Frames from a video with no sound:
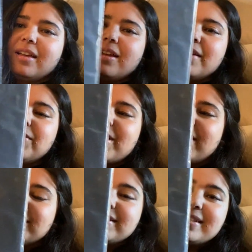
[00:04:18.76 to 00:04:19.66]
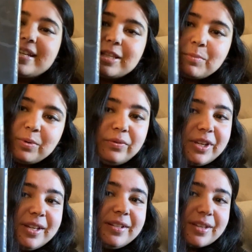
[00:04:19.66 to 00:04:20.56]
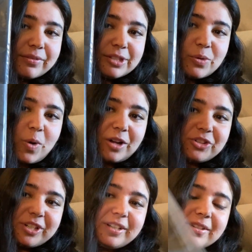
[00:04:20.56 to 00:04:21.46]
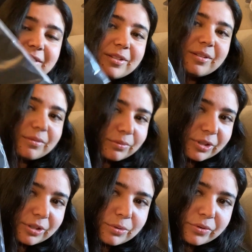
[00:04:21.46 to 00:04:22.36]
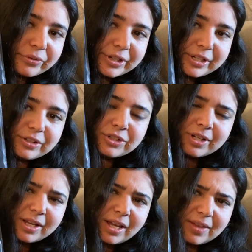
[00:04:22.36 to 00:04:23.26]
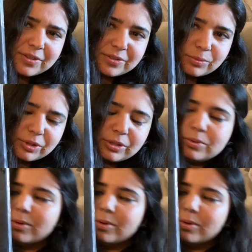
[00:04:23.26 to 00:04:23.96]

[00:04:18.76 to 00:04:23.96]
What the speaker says: If you haven't seen the movie, definitely watch it. Really cool footage, and this is a really cool